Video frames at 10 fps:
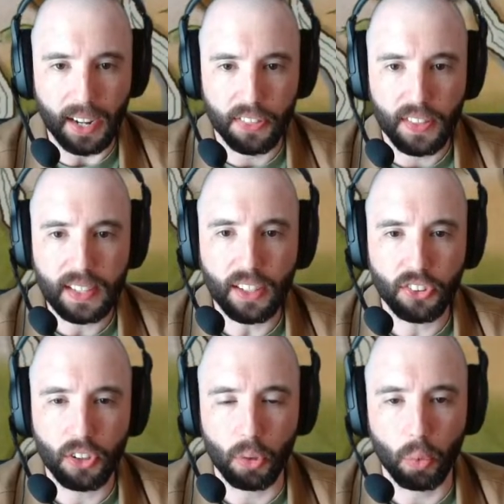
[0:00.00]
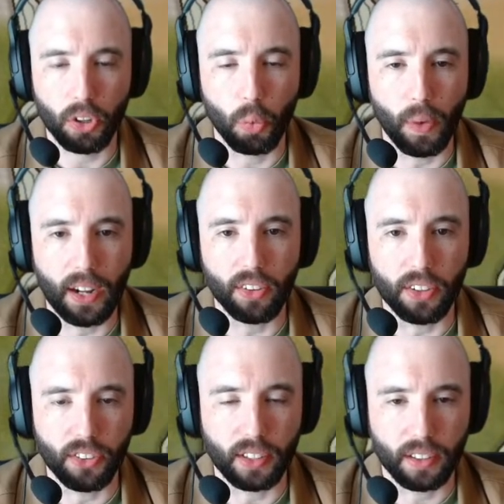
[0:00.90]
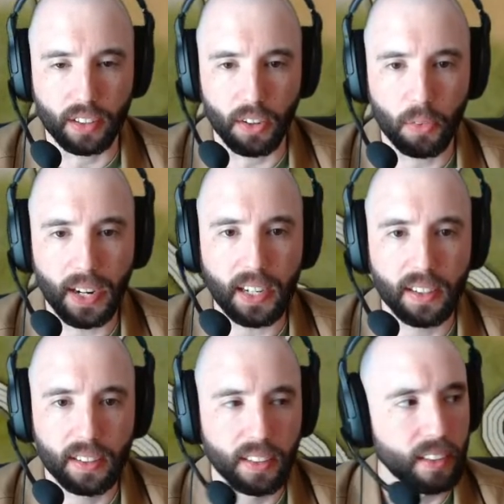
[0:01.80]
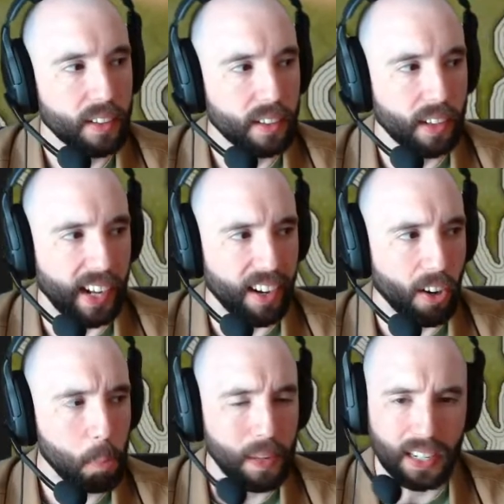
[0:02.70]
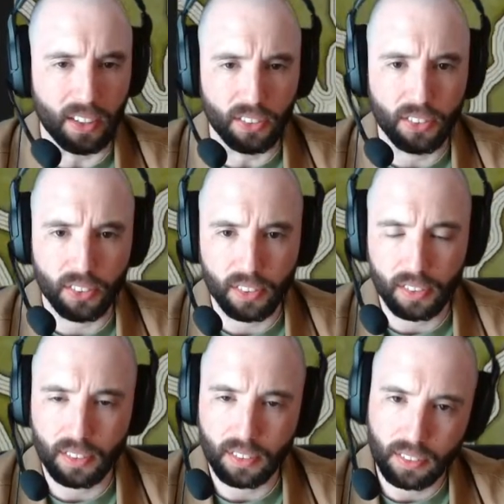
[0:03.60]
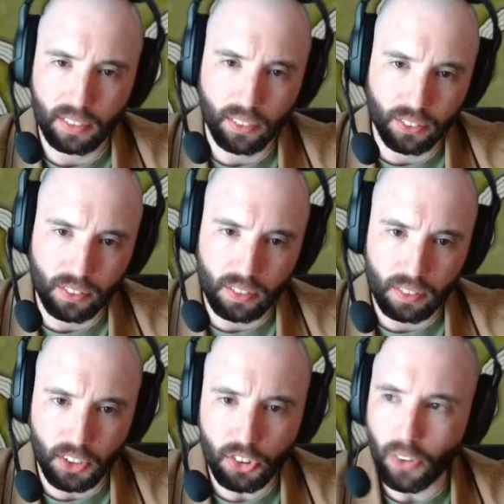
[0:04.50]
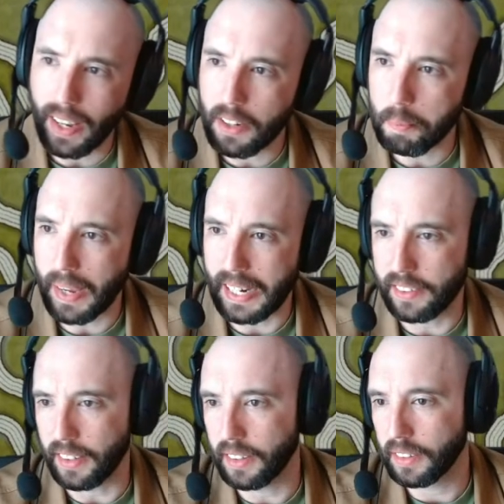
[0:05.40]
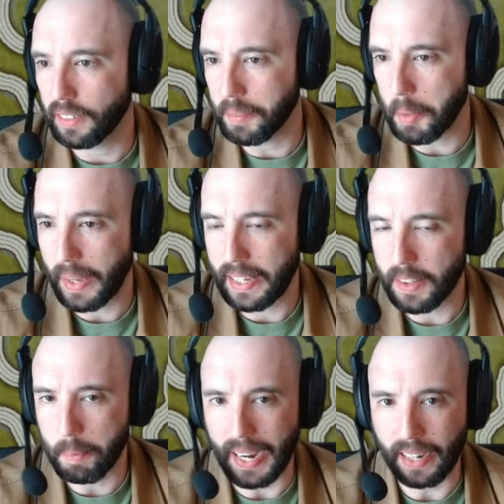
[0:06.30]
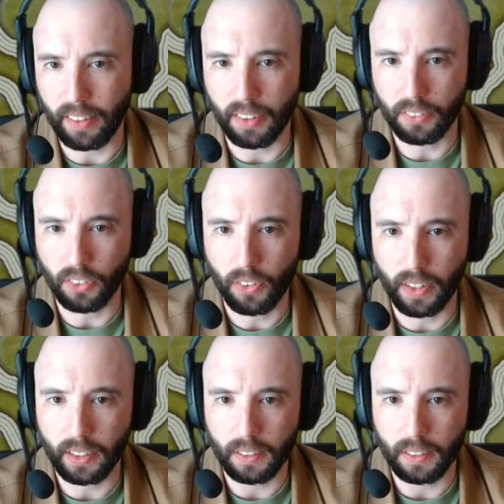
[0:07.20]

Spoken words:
think that's going to work well as like a cutaway. I hope it is. Let's go ahead and paint it. I'm going to paint the background real quick